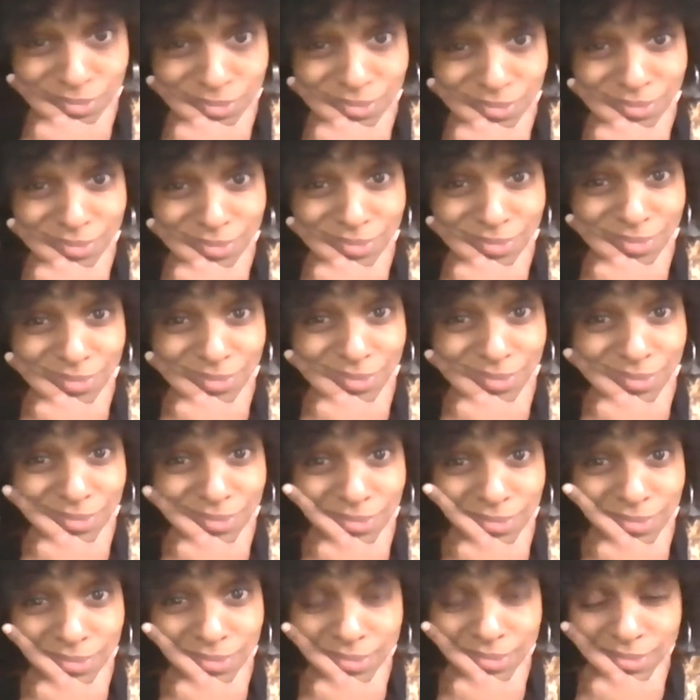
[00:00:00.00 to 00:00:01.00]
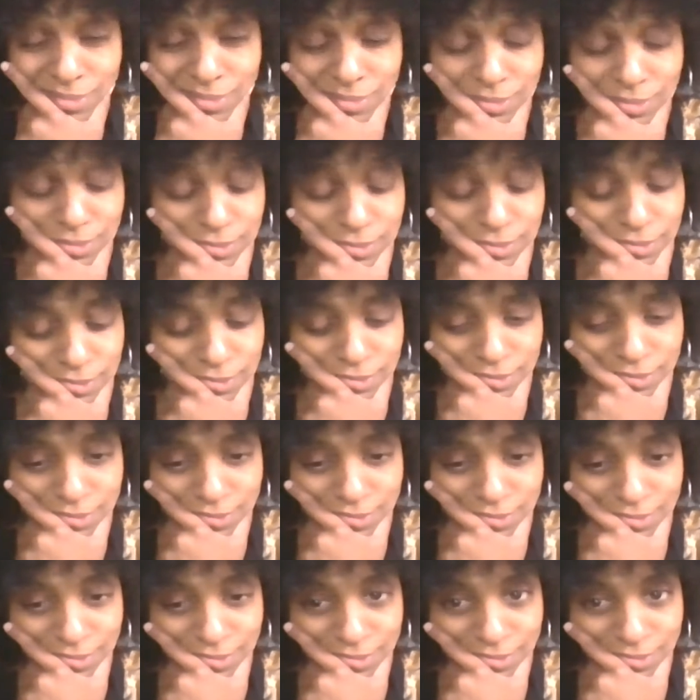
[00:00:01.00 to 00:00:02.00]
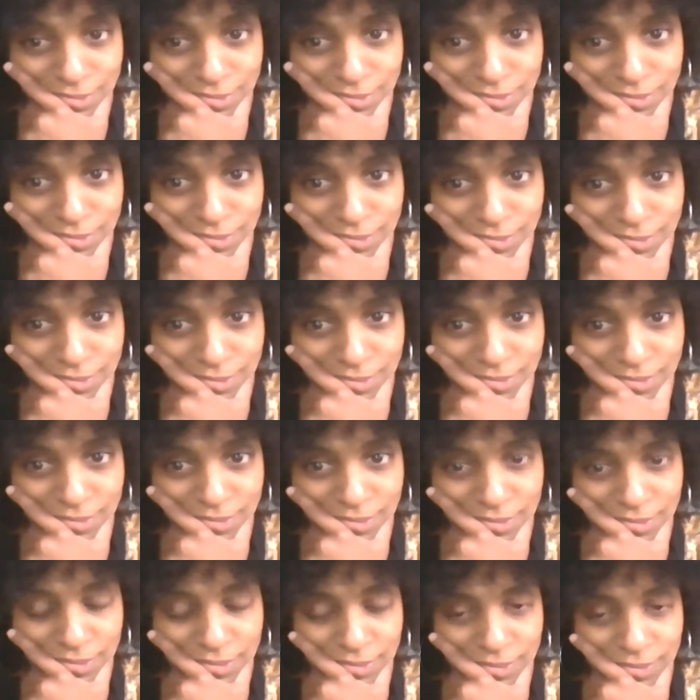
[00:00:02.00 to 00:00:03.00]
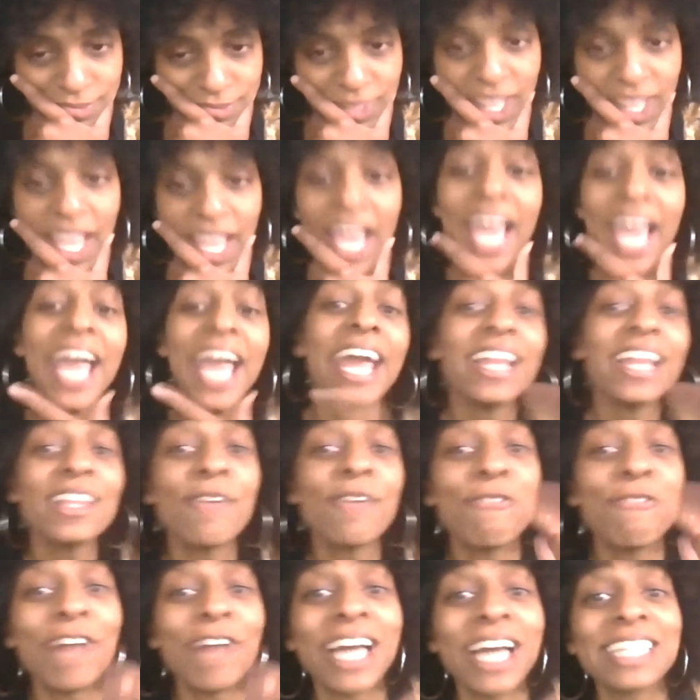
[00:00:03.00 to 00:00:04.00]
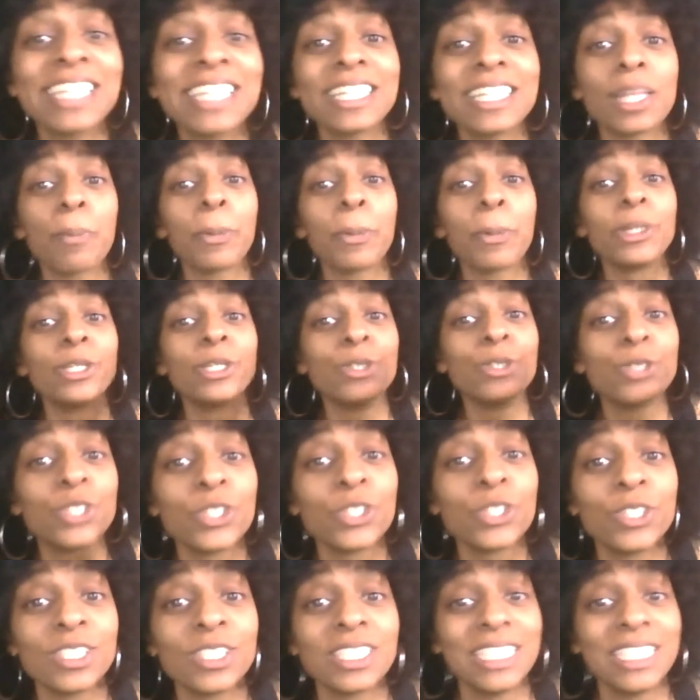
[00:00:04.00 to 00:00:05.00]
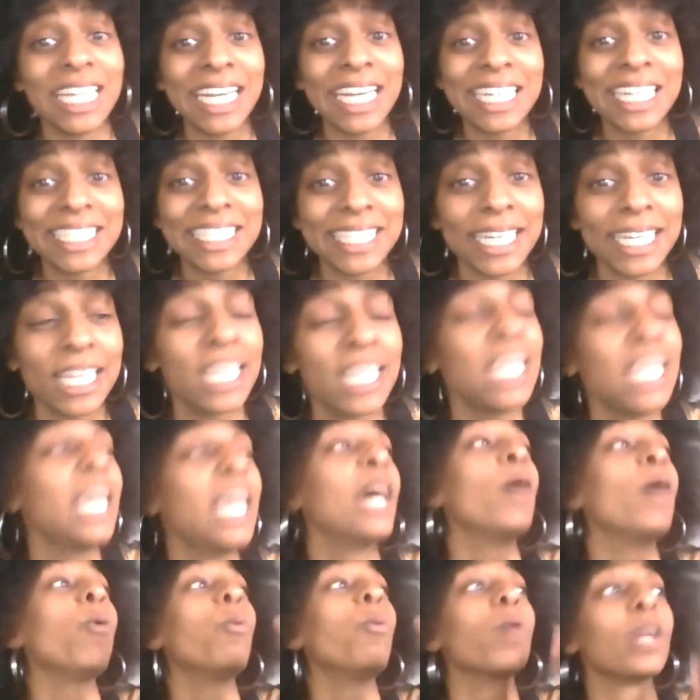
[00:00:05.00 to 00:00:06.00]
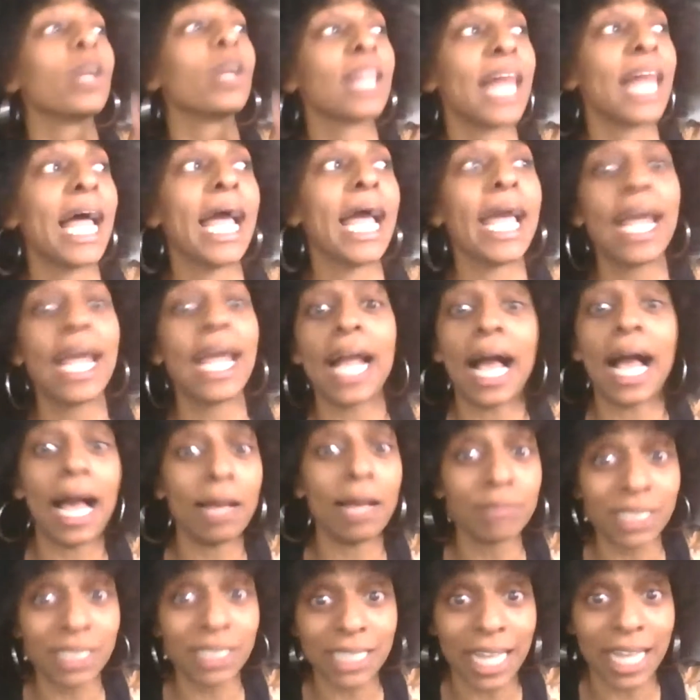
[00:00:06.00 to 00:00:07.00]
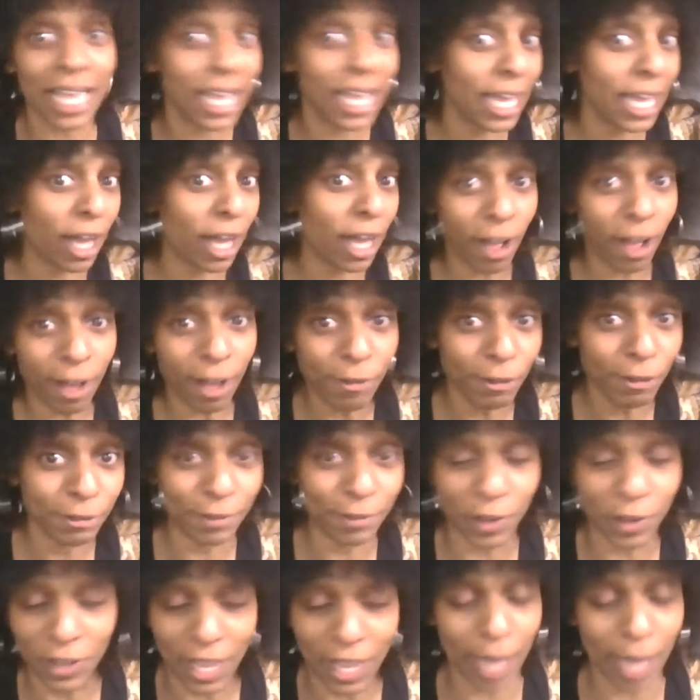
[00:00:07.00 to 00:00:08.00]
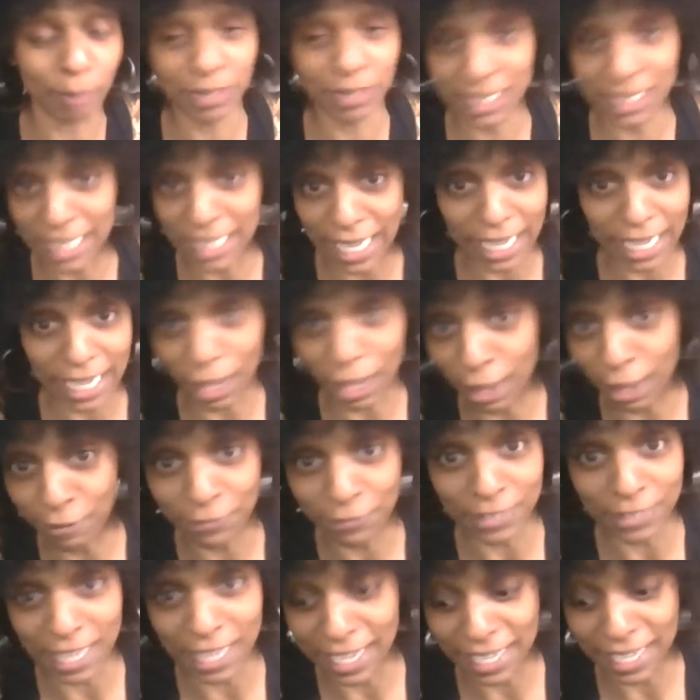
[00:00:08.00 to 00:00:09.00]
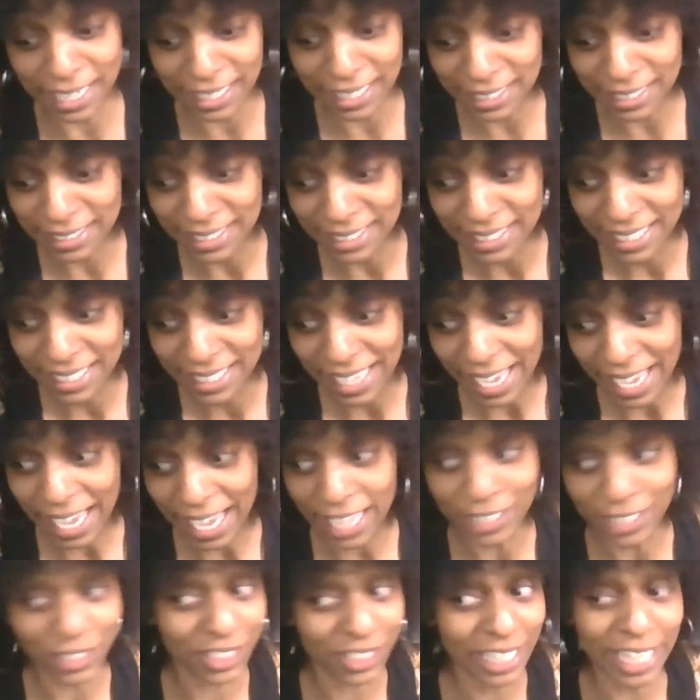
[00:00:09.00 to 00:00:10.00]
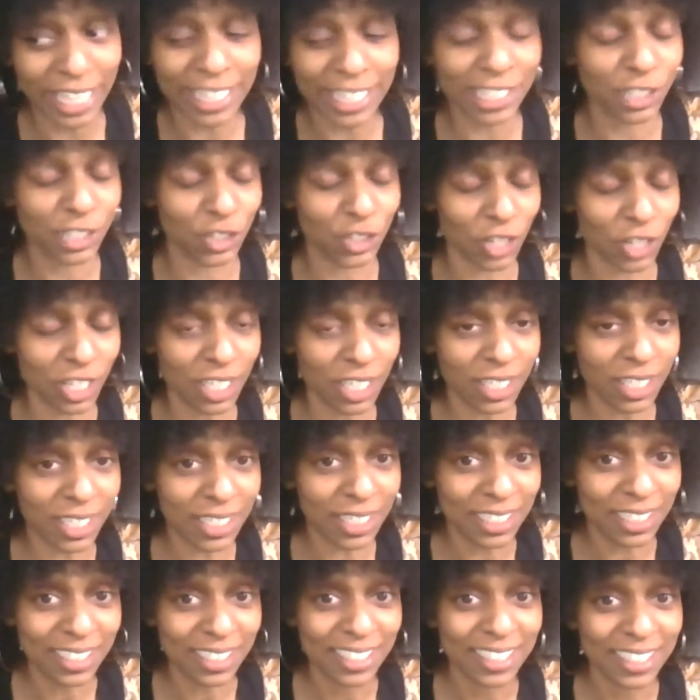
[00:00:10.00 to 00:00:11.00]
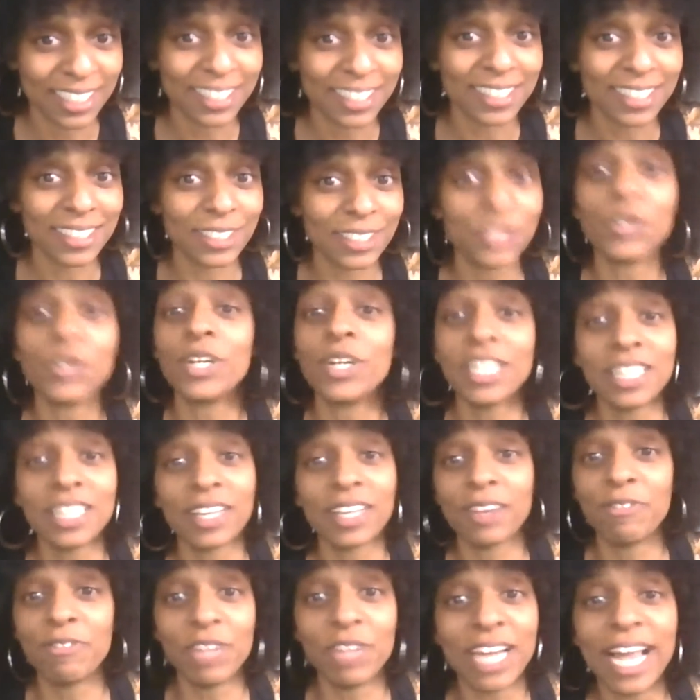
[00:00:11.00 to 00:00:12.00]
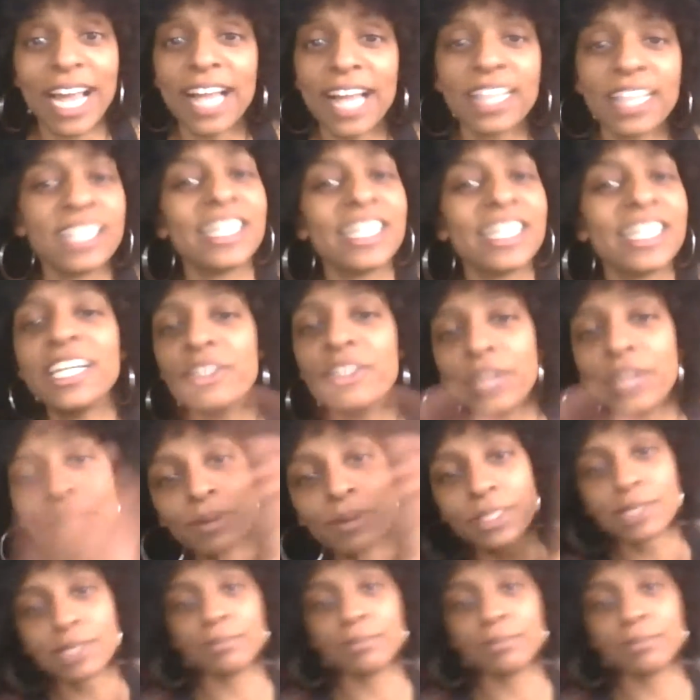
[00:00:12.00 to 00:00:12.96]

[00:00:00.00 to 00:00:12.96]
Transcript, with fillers: so now, come on. If the if the author is saying Link. and the fact that the producers D and D were like, "I'm staying off of, I'm staying offline and getting drunk." Yeah. During the finale, they knew that was